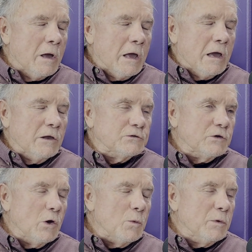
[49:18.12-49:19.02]
And
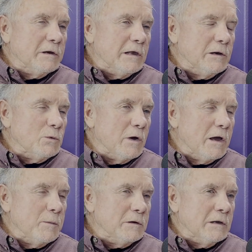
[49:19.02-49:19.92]
so, but anyway,
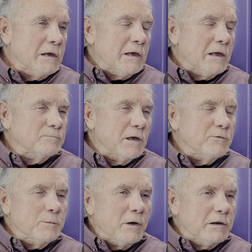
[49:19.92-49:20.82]

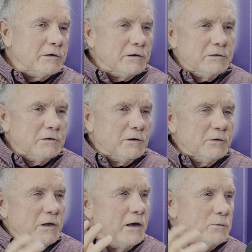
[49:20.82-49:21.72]
everybody can,
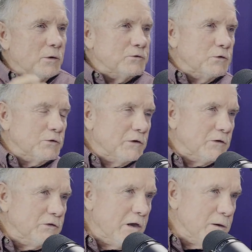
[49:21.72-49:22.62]
I was using the
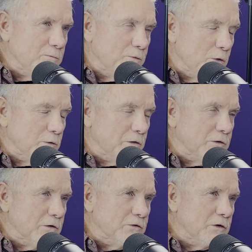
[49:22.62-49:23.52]
same food that
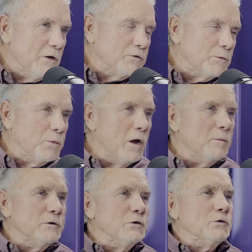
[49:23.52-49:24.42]
these chefs are
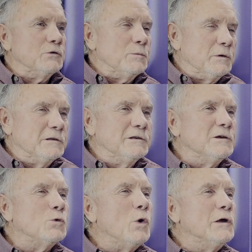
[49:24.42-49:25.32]
probably using, but it
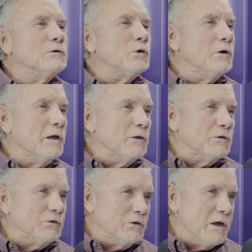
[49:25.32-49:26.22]
didn't quite turn out
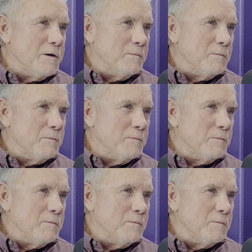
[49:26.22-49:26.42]
the same.